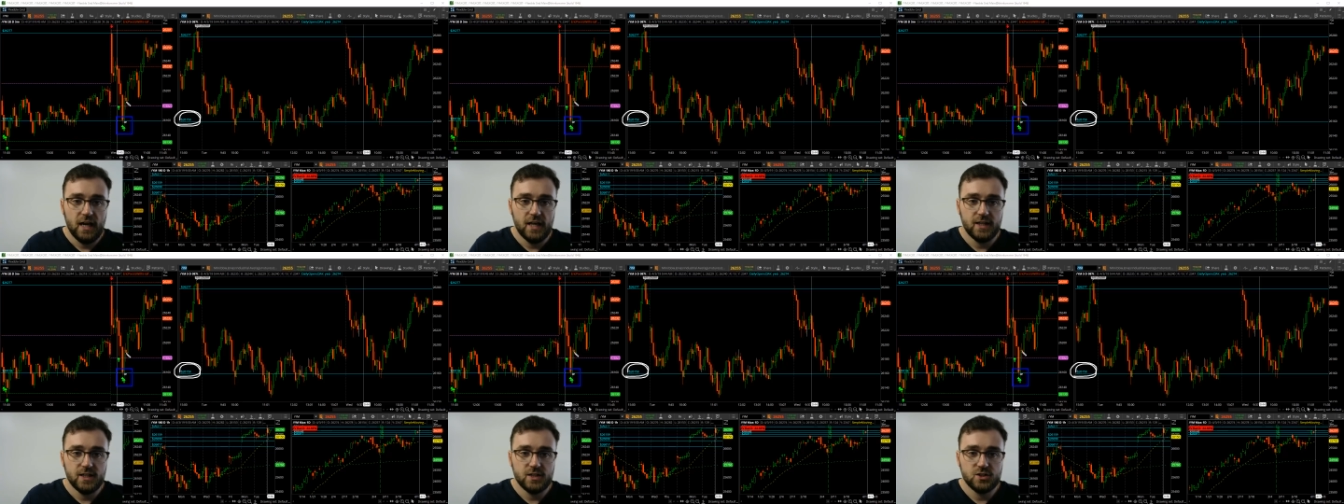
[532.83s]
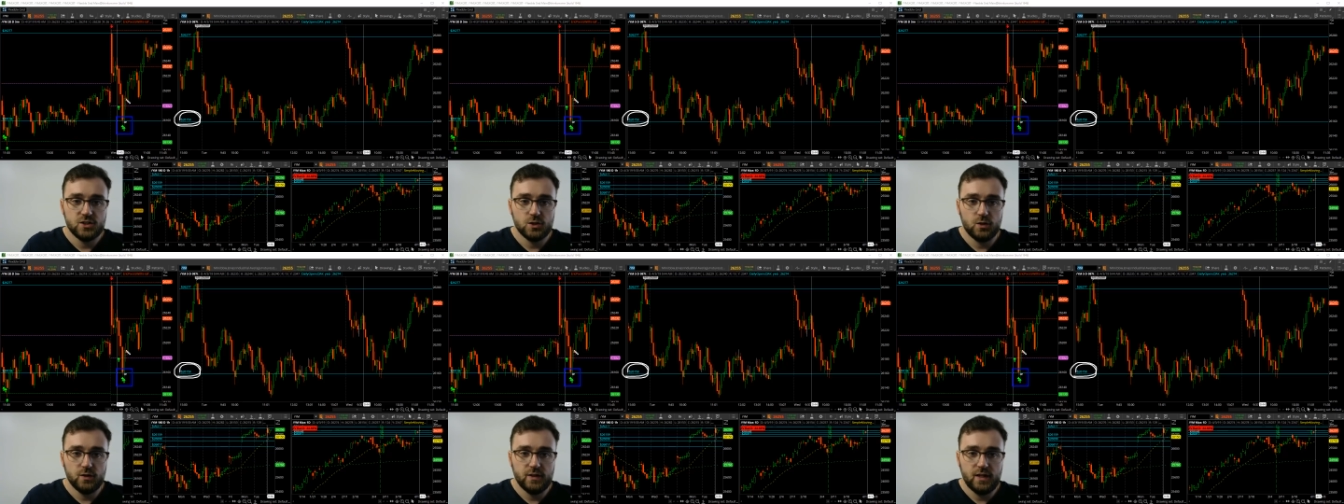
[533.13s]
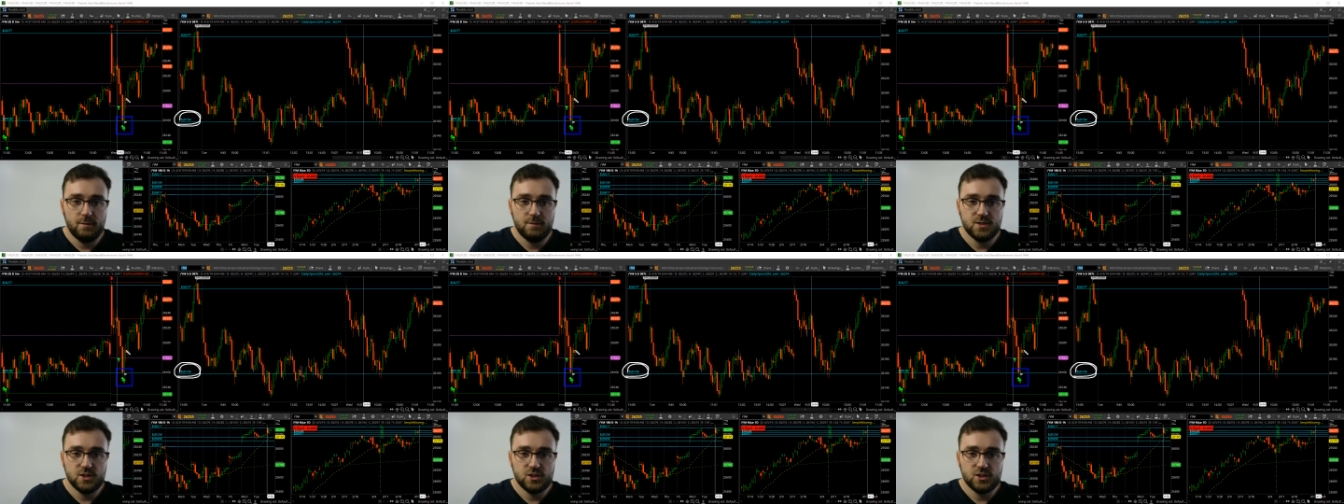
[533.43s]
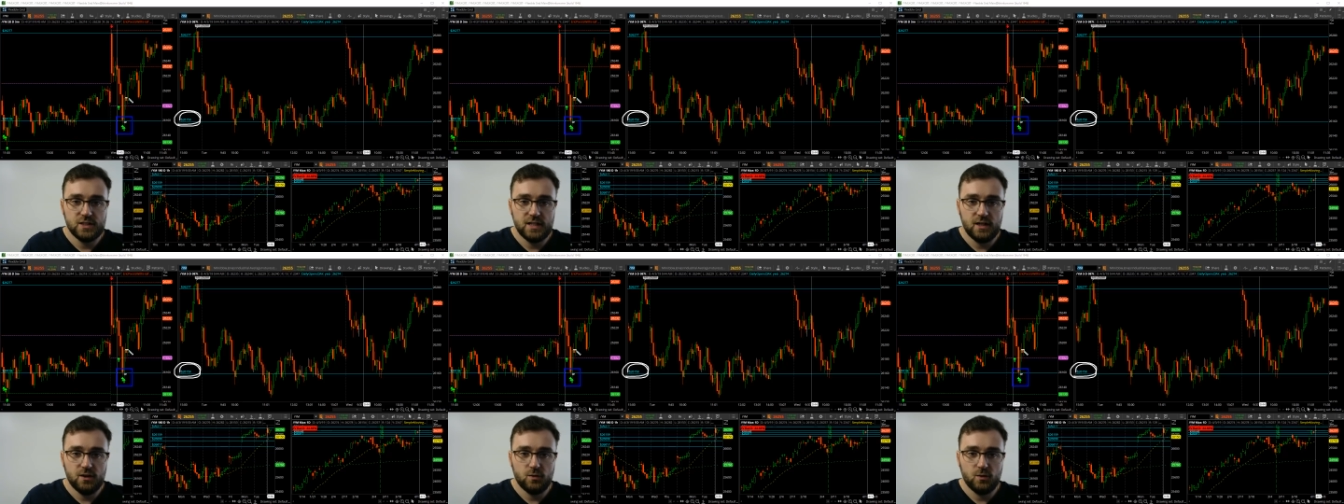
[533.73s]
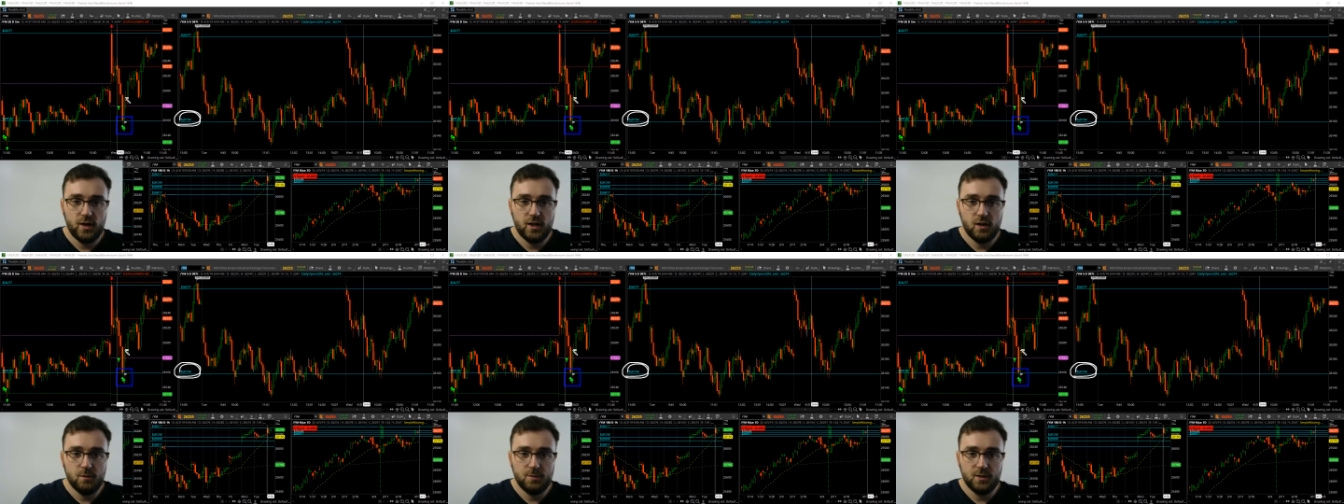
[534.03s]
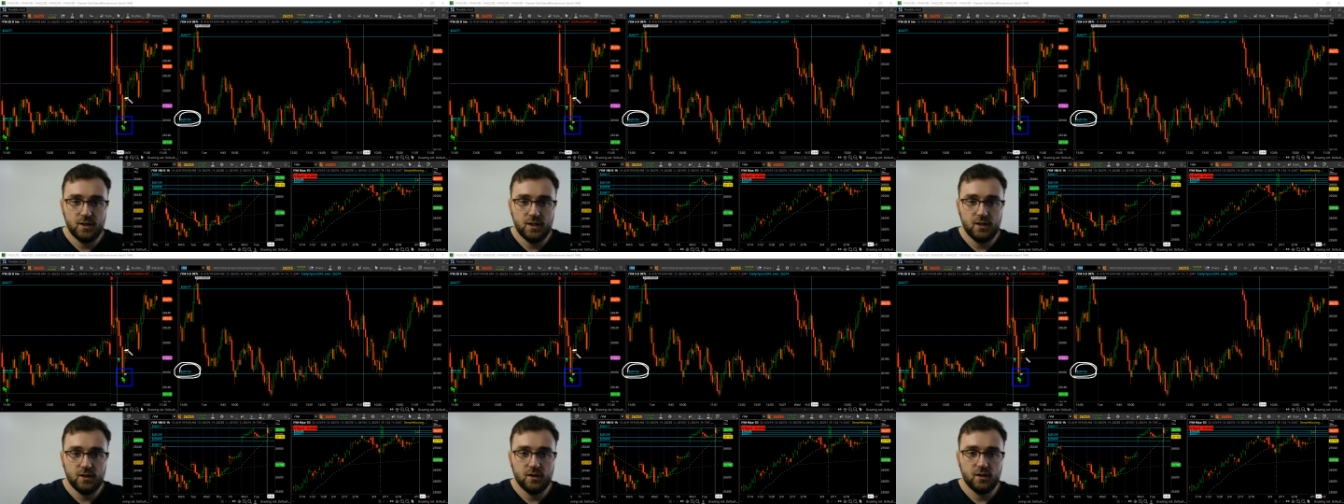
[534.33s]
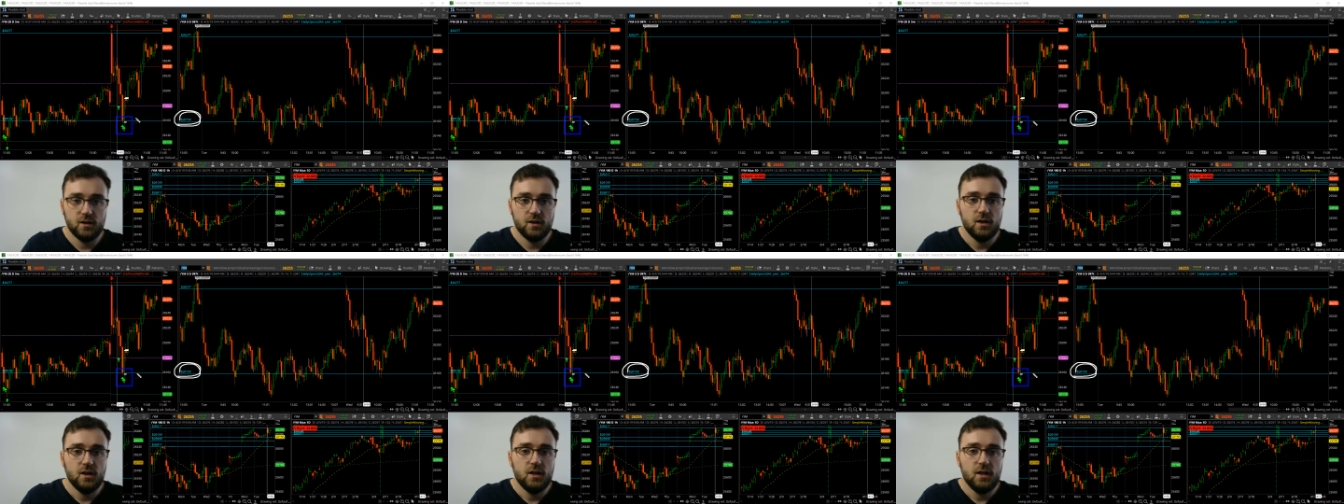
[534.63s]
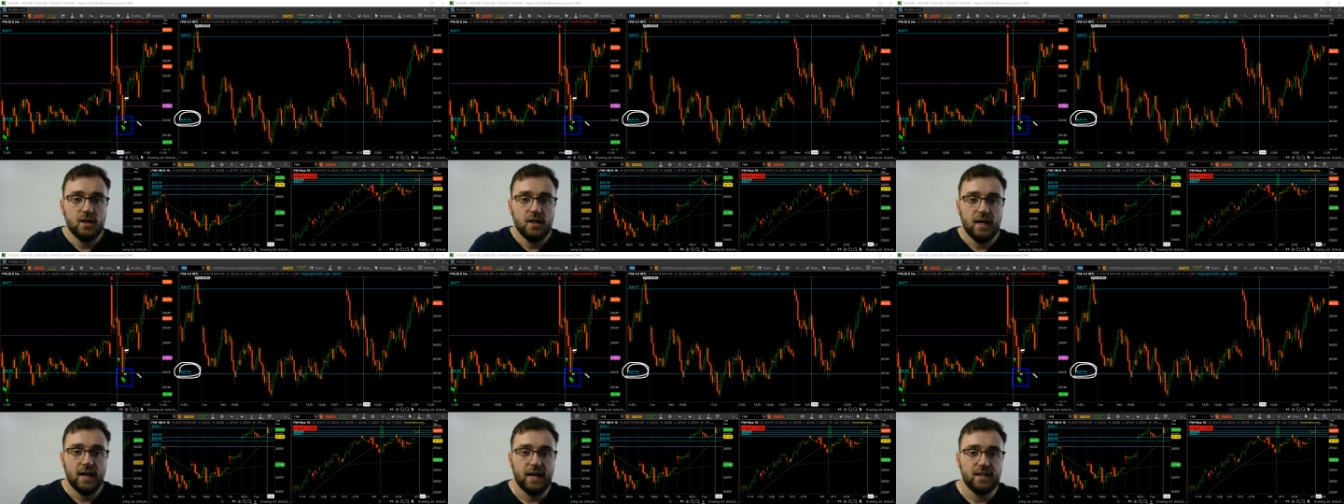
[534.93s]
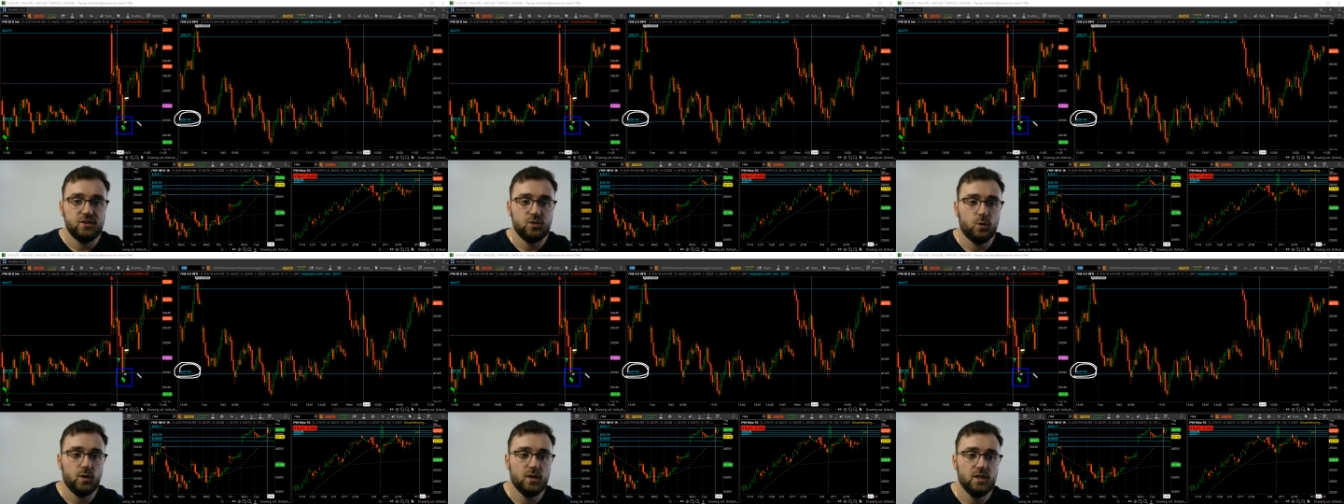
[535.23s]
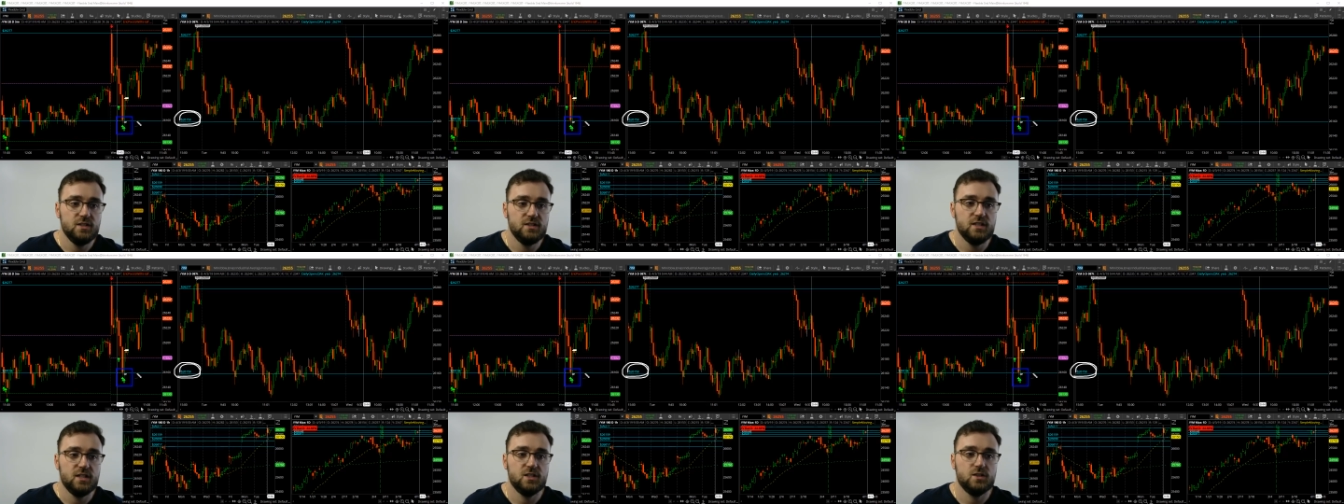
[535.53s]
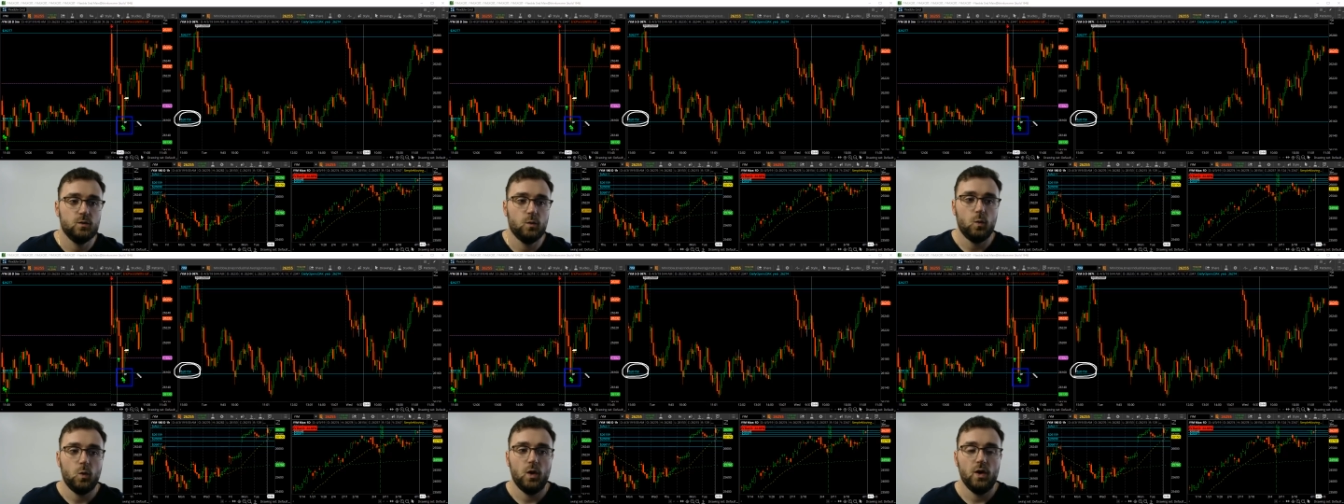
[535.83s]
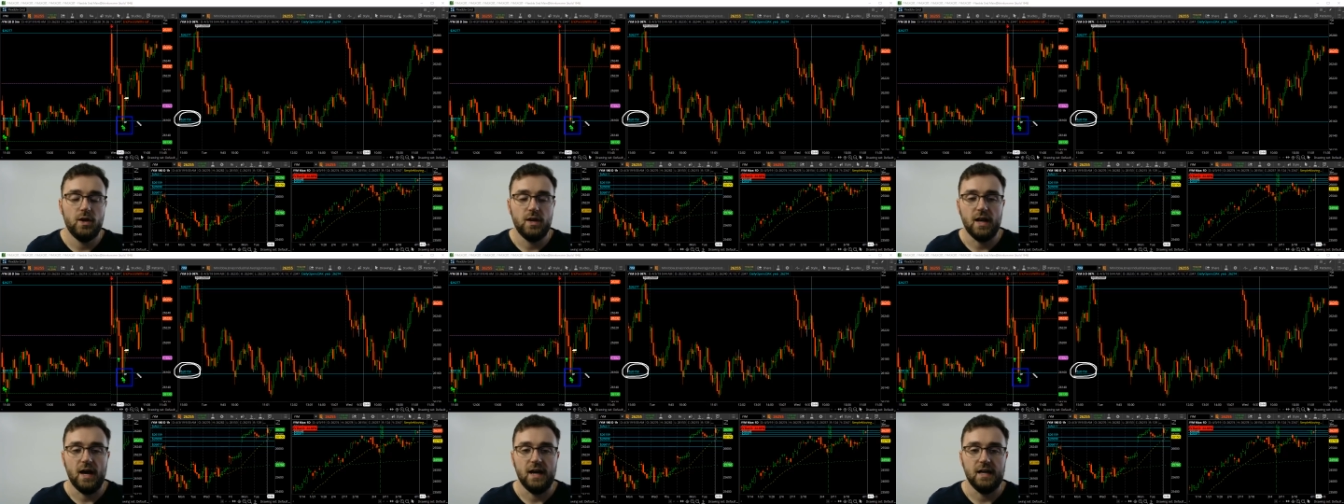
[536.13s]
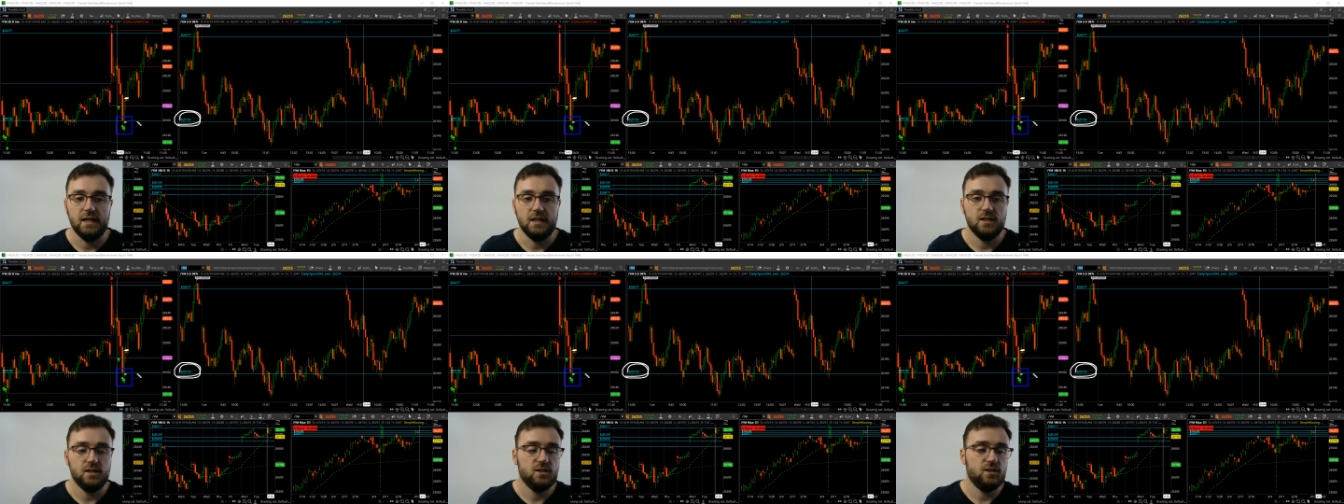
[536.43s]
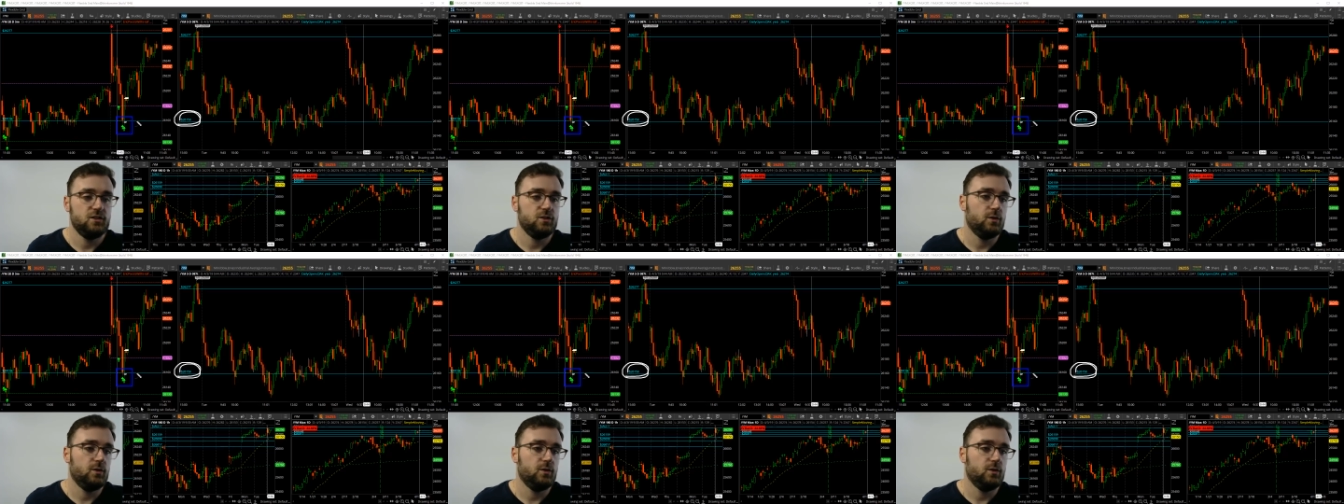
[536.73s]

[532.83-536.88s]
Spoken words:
and then sold that position out right up in here at 26,190.